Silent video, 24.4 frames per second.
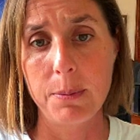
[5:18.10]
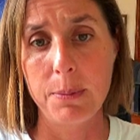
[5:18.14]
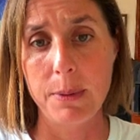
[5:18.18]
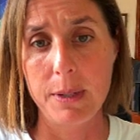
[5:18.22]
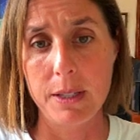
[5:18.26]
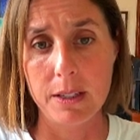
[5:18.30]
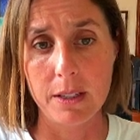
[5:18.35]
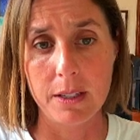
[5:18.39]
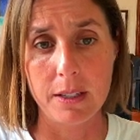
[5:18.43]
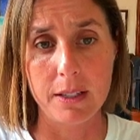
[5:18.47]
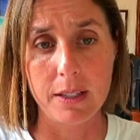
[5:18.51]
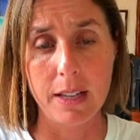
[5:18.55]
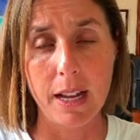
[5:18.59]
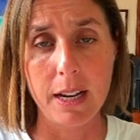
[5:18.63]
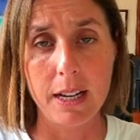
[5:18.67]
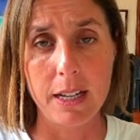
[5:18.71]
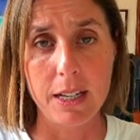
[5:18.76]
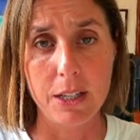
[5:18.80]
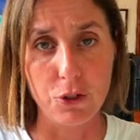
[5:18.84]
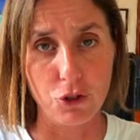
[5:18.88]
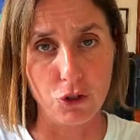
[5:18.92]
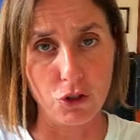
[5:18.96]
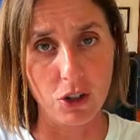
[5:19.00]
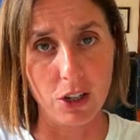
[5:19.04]
a business that
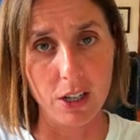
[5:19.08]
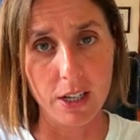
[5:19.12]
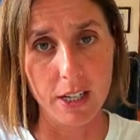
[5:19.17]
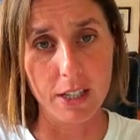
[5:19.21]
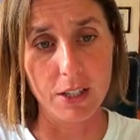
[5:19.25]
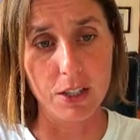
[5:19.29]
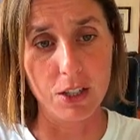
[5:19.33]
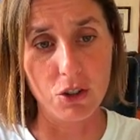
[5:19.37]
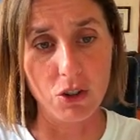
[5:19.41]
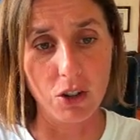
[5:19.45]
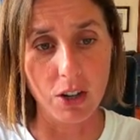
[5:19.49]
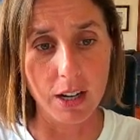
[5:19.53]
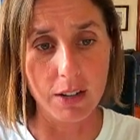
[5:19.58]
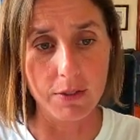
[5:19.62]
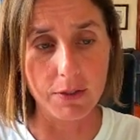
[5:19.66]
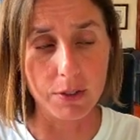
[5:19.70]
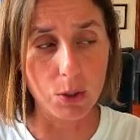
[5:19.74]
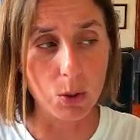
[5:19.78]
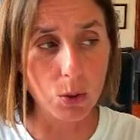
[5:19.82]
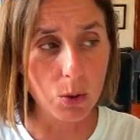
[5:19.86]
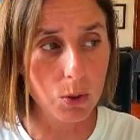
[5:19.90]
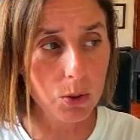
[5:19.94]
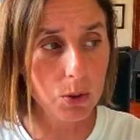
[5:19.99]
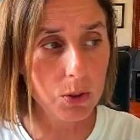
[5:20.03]
is trying to
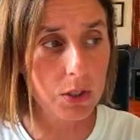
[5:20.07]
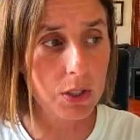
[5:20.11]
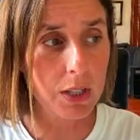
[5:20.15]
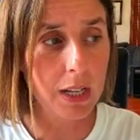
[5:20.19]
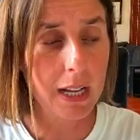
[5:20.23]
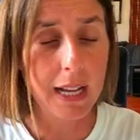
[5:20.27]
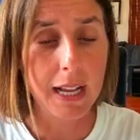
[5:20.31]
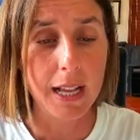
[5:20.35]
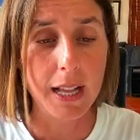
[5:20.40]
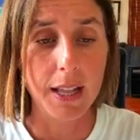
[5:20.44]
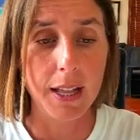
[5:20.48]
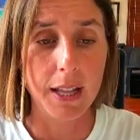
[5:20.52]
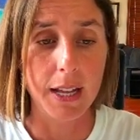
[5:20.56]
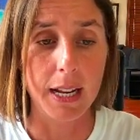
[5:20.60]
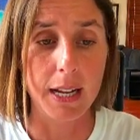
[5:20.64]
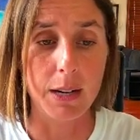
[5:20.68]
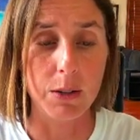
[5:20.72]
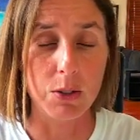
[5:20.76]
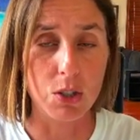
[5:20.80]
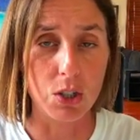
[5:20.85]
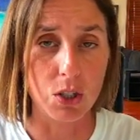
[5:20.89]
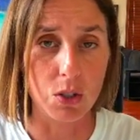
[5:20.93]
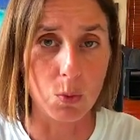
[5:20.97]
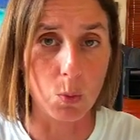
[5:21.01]
drive calls.
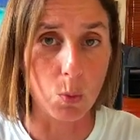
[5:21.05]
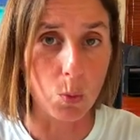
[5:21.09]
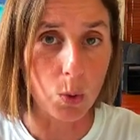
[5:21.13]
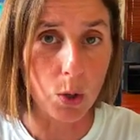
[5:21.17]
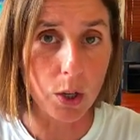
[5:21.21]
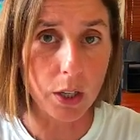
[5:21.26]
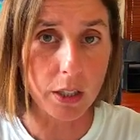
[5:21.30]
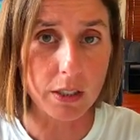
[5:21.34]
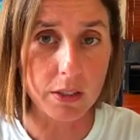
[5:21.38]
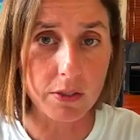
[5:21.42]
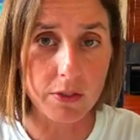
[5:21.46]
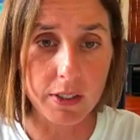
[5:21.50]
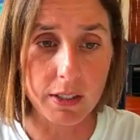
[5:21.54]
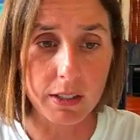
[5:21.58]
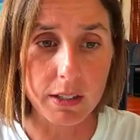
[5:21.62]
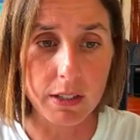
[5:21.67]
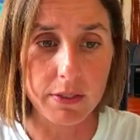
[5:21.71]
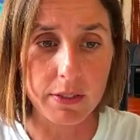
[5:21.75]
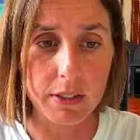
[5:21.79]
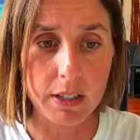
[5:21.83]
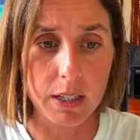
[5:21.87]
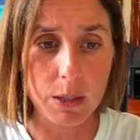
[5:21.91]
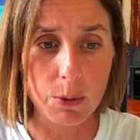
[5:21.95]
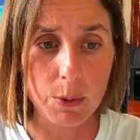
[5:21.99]
It just works
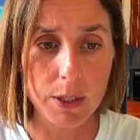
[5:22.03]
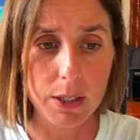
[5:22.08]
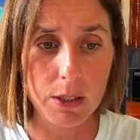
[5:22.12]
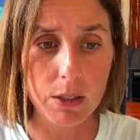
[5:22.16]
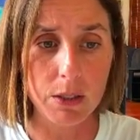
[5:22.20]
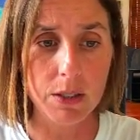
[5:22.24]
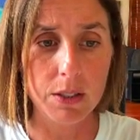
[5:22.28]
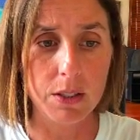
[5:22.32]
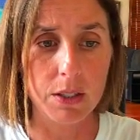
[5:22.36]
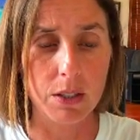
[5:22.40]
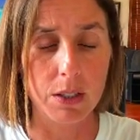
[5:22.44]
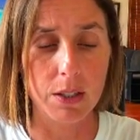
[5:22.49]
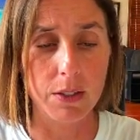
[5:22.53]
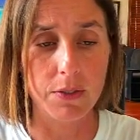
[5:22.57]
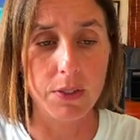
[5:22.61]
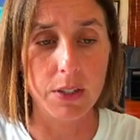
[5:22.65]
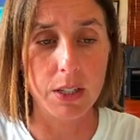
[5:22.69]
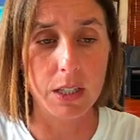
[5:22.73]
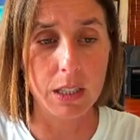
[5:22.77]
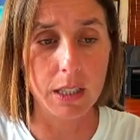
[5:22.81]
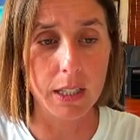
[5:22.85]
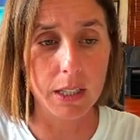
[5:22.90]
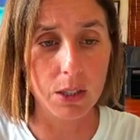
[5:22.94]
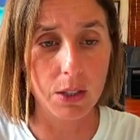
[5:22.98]
very, very well. So if
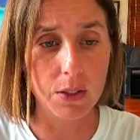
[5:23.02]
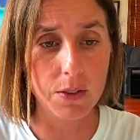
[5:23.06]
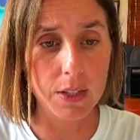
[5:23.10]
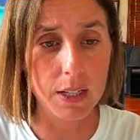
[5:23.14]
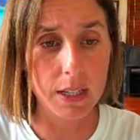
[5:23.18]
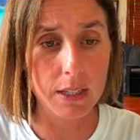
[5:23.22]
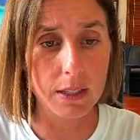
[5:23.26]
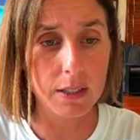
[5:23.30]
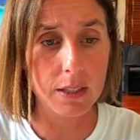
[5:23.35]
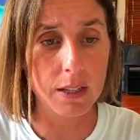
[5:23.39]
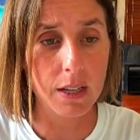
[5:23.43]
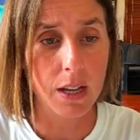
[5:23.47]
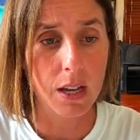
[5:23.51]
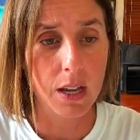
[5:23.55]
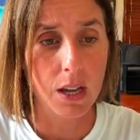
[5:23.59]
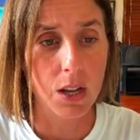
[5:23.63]
you click on this,